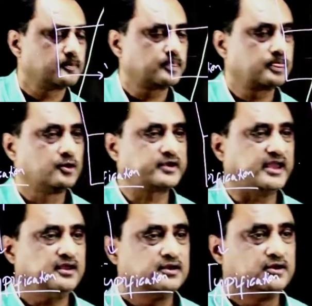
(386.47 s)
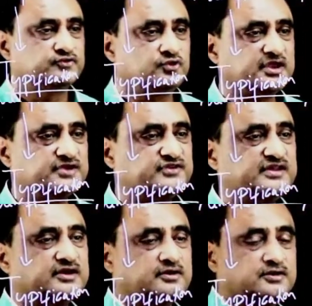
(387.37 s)
Okay. So you can see
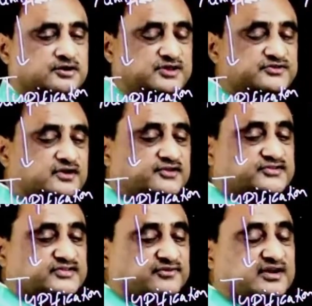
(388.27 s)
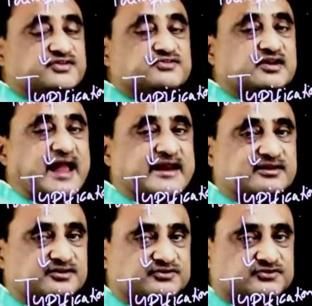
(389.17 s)
there, these are the 7 essential
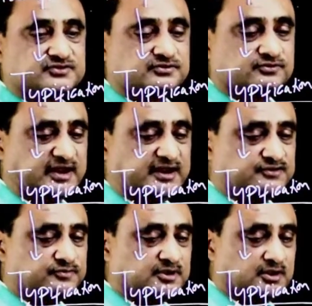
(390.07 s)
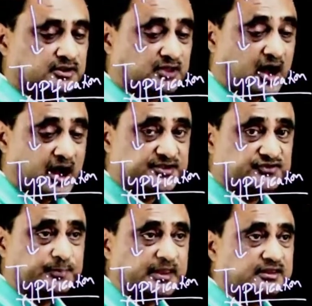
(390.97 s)
categories, right? The
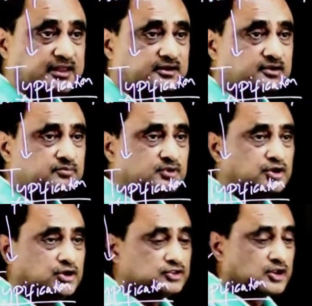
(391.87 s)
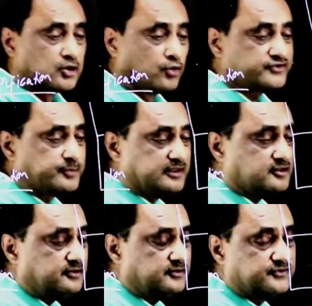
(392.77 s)
highest being kingdom, the lowest being
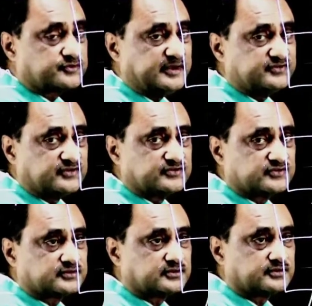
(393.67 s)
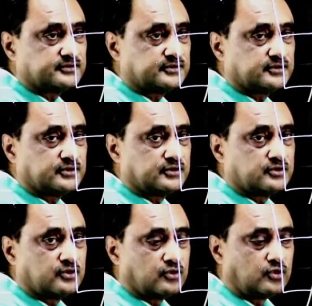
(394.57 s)
the species.
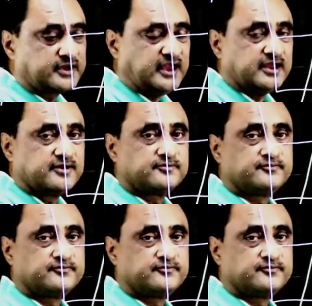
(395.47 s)
Okay.